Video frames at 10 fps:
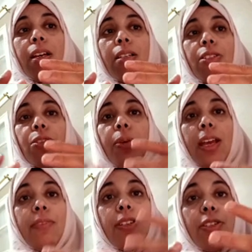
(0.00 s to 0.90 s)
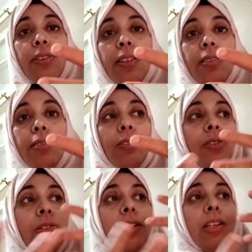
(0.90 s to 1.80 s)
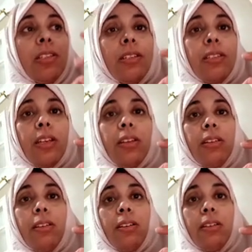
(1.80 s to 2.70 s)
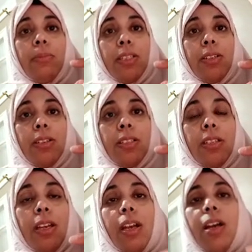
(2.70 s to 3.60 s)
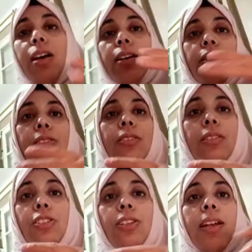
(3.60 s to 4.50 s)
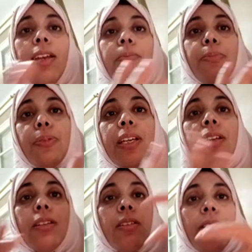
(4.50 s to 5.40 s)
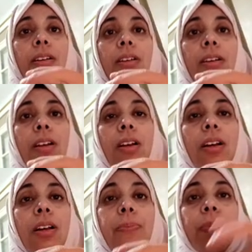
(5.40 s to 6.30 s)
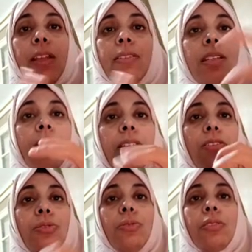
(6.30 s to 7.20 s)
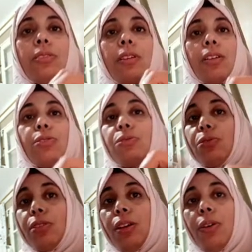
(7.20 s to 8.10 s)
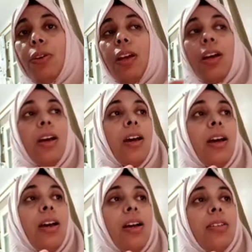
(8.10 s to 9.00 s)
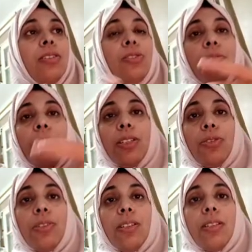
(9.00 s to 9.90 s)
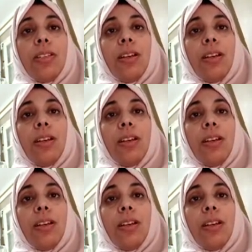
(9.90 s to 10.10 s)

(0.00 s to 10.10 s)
do I have internet to use kinesthetic materials? Shall I bring the tools to do so? Do my students,